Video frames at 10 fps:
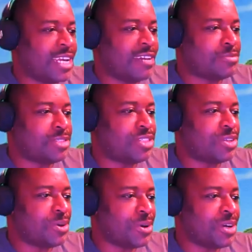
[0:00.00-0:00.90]
lot of
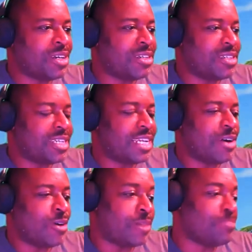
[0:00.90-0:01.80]
obscure
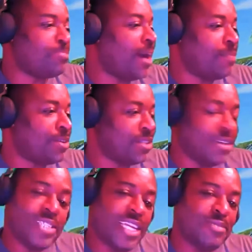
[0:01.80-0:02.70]
or
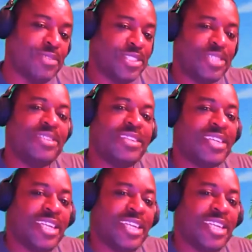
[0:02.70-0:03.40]
popular television.